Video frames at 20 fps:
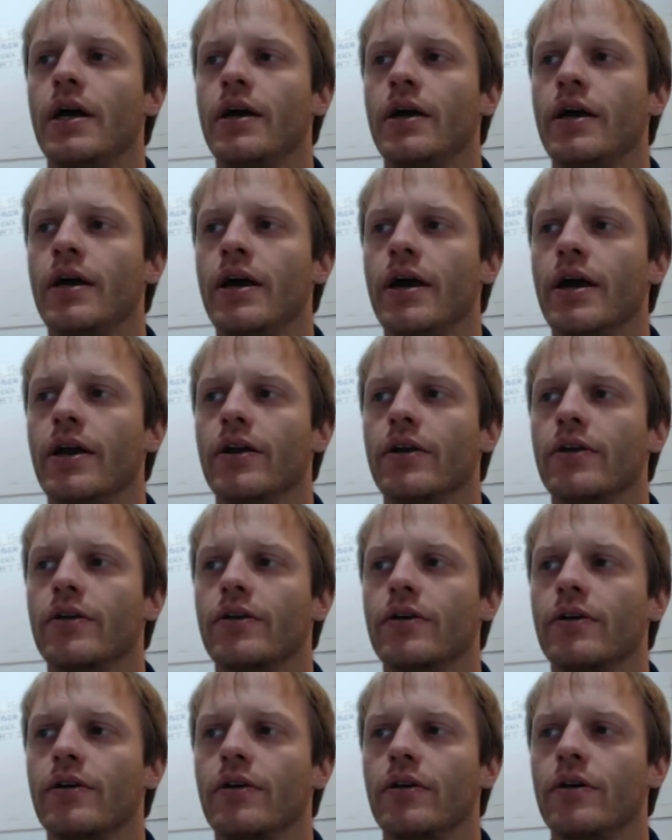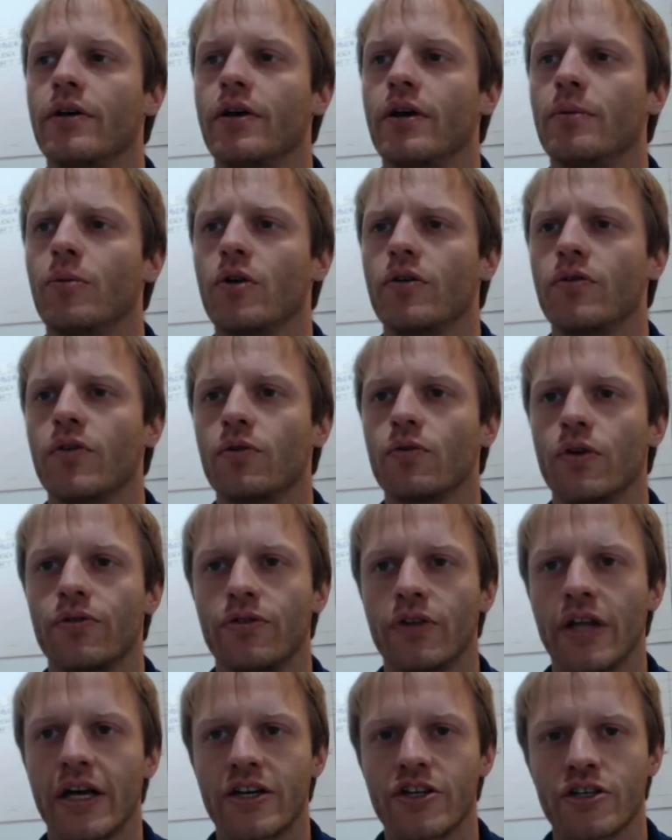and uh, more of a
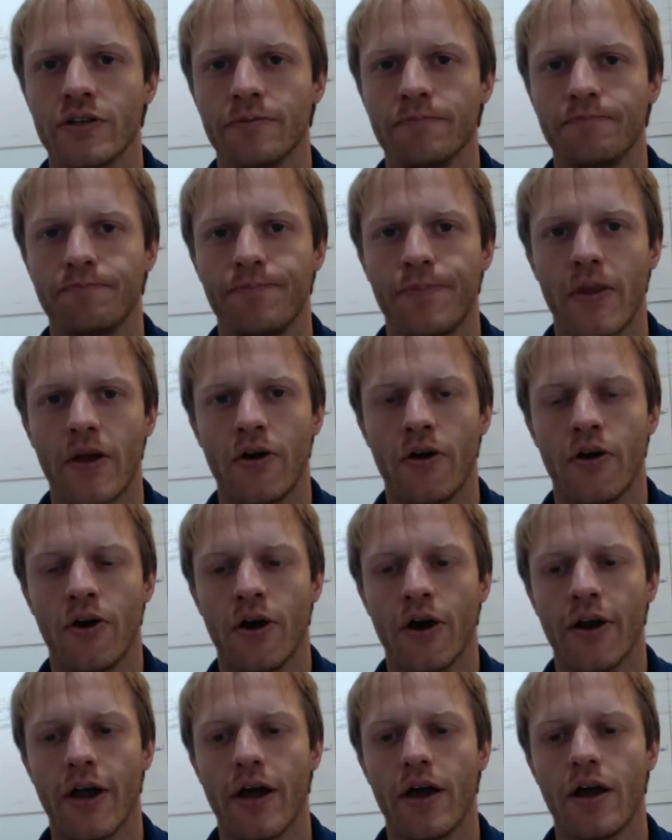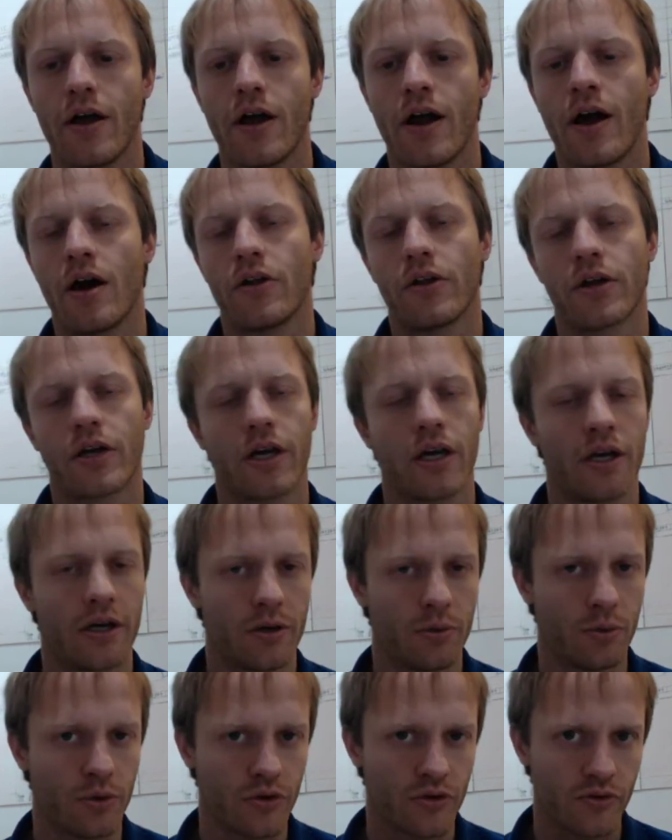reflection on how the
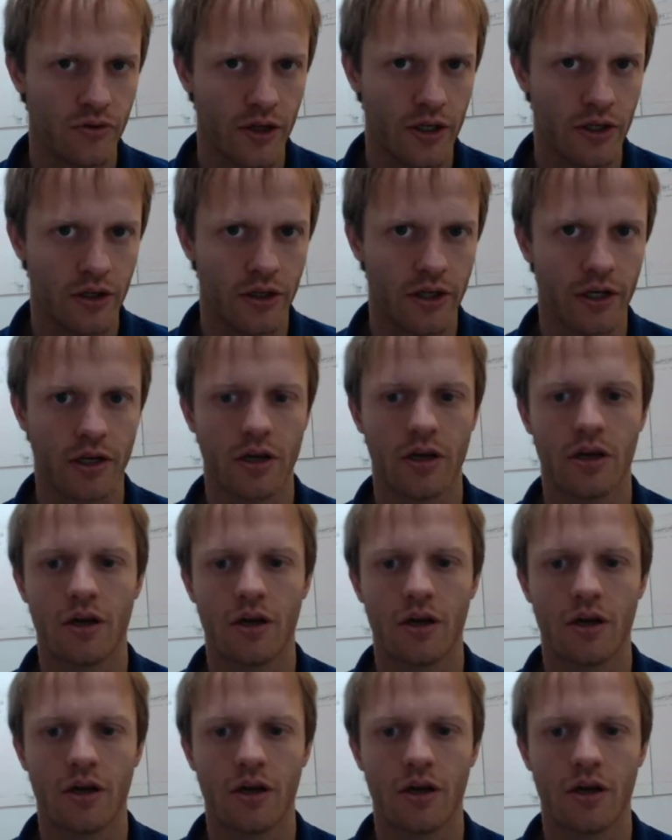candidate was feeling,